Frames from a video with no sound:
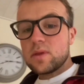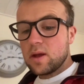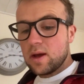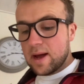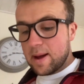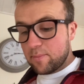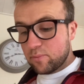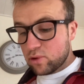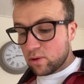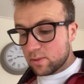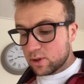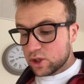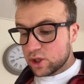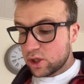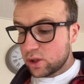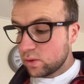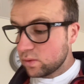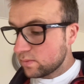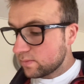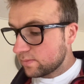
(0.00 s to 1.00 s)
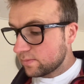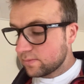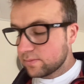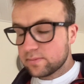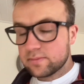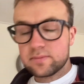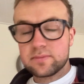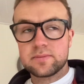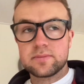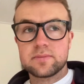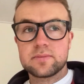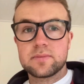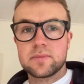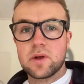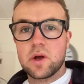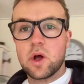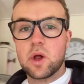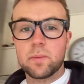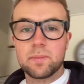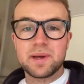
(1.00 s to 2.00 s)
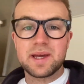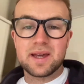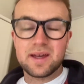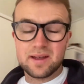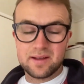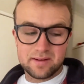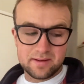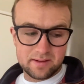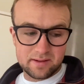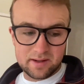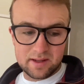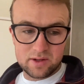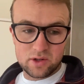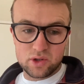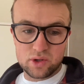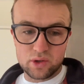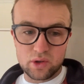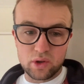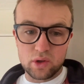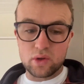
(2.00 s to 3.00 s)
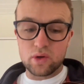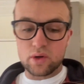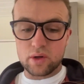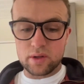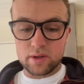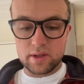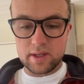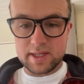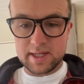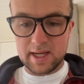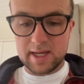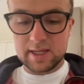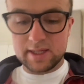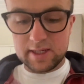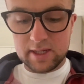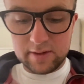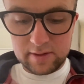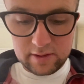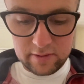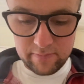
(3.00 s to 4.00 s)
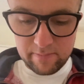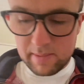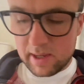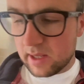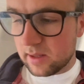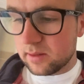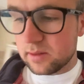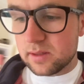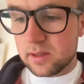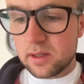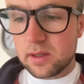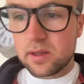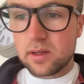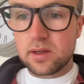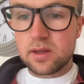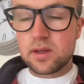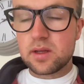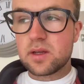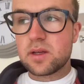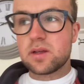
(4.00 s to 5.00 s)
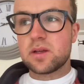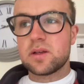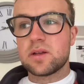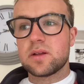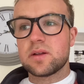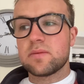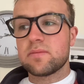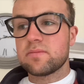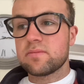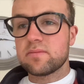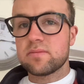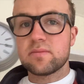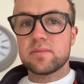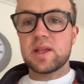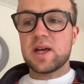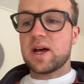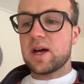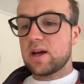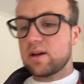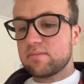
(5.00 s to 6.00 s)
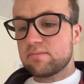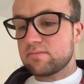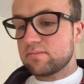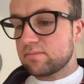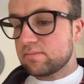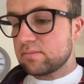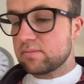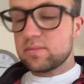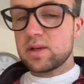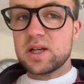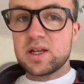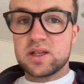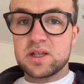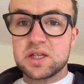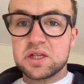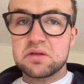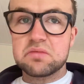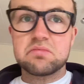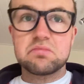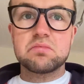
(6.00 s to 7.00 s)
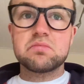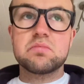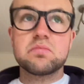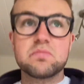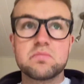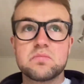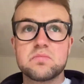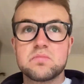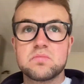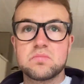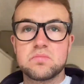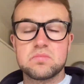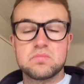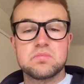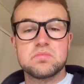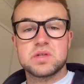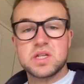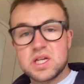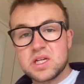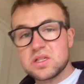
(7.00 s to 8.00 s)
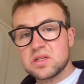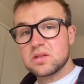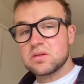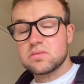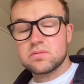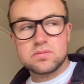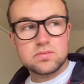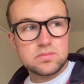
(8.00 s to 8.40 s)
I promise you, albeit it doesn't look the tastiest of meals, that is decent.